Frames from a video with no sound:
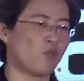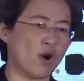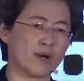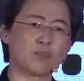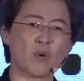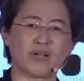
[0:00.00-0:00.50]

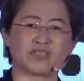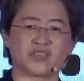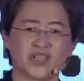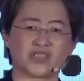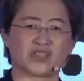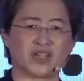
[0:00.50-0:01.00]
4.6
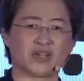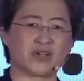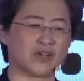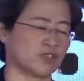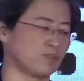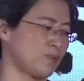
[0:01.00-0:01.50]

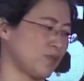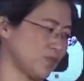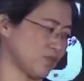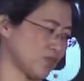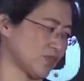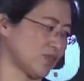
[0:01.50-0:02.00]
gigahertz
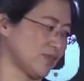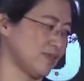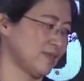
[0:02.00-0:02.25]
boost,